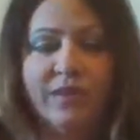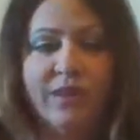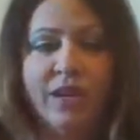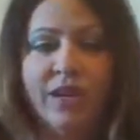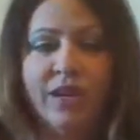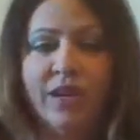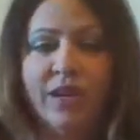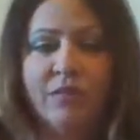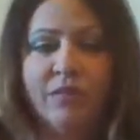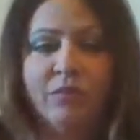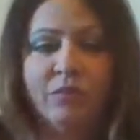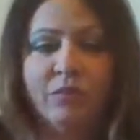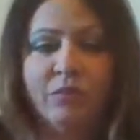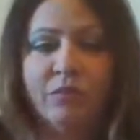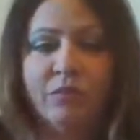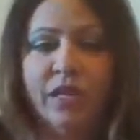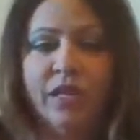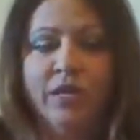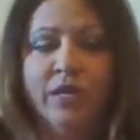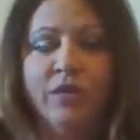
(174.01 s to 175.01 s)
um,
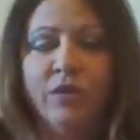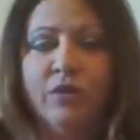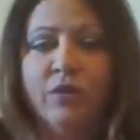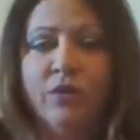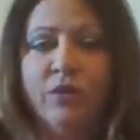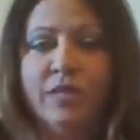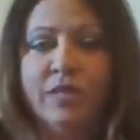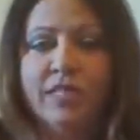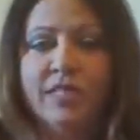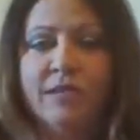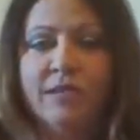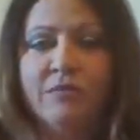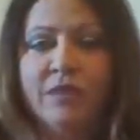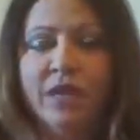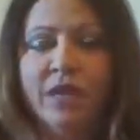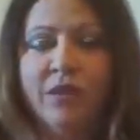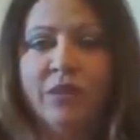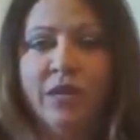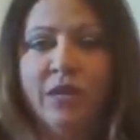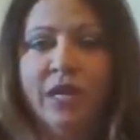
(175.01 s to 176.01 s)
but I don't always get
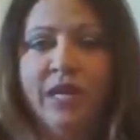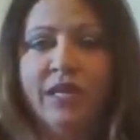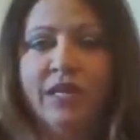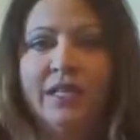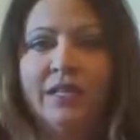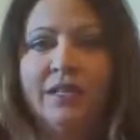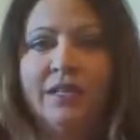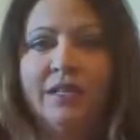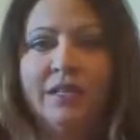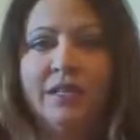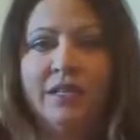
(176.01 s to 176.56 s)
my way.